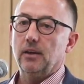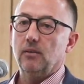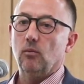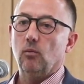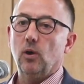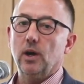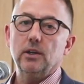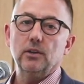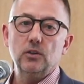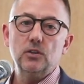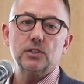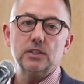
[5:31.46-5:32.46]
And
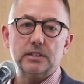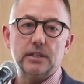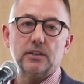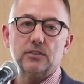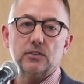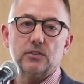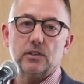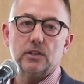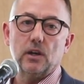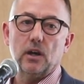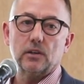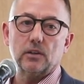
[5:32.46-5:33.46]
what usually takes you to
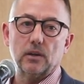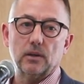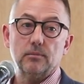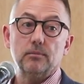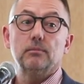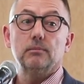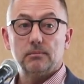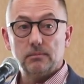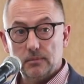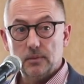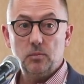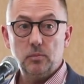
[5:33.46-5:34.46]
the doctor?
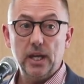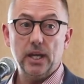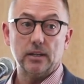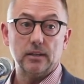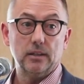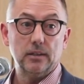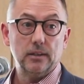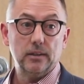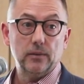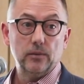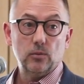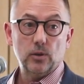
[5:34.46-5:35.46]
Pain,
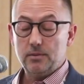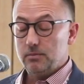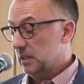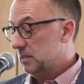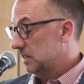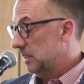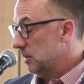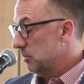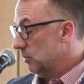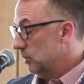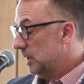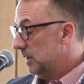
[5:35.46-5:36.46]
right? It's the
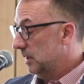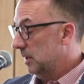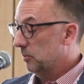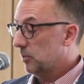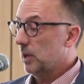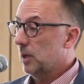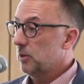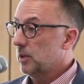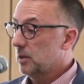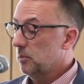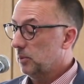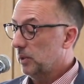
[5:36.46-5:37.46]
number one and
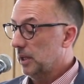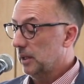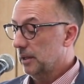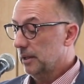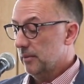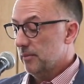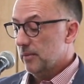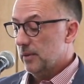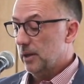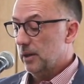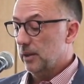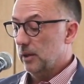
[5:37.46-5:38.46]
primary complaint
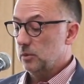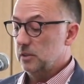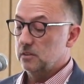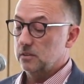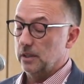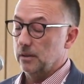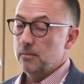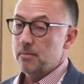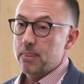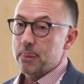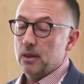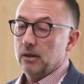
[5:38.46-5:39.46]
uh, that we see.
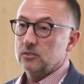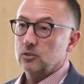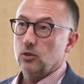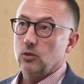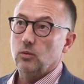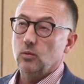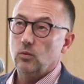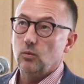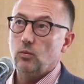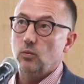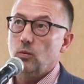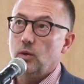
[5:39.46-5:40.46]
So
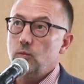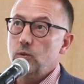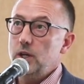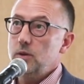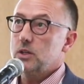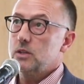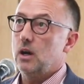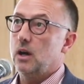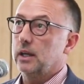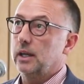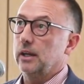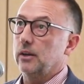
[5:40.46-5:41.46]
when we were
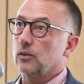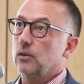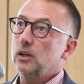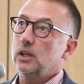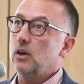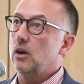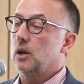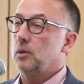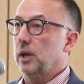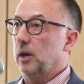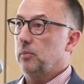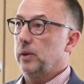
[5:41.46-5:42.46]
talking early
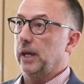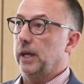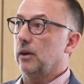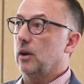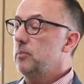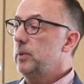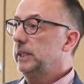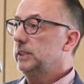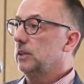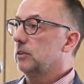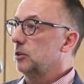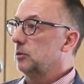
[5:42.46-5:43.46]
on about pain, our
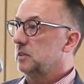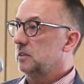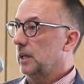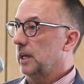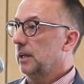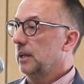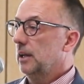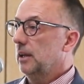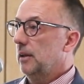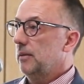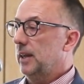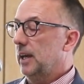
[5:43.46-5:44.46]
patient group said
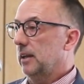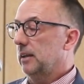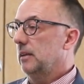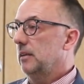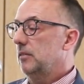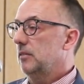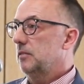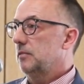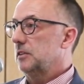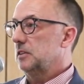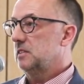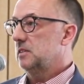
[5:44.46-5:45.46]
that
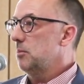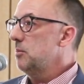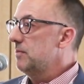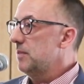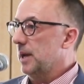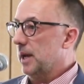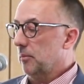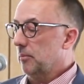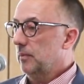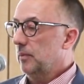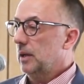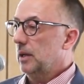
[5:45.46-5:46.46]
for some of
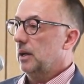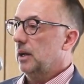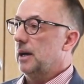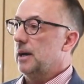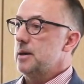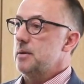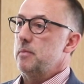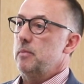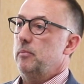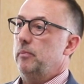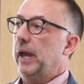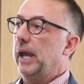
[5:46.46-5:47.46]
them,
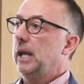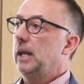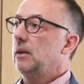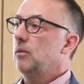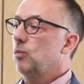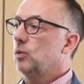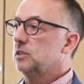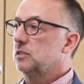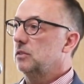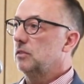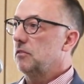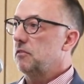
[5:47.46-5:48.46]
um, pain
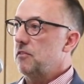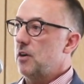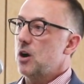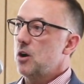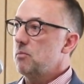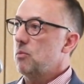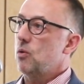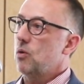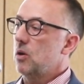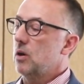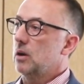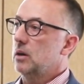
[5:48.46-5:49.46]
was far
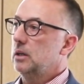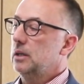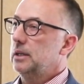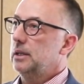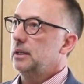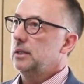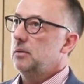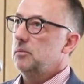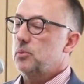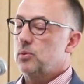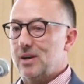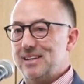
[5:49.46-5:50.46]
more
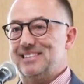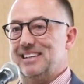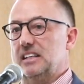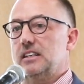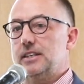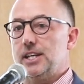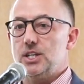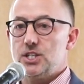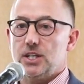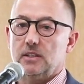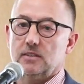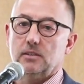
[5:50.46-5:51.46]
present
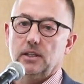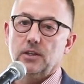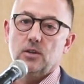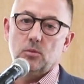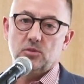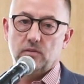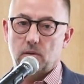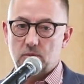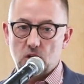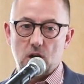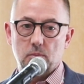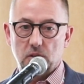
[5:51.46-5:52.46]
than just in terms of
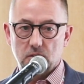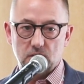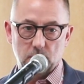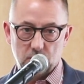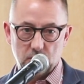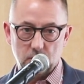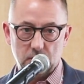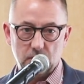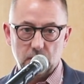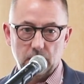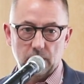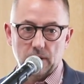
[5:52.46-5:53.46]
abdominal
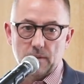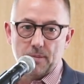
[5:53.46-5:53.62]
symptoms.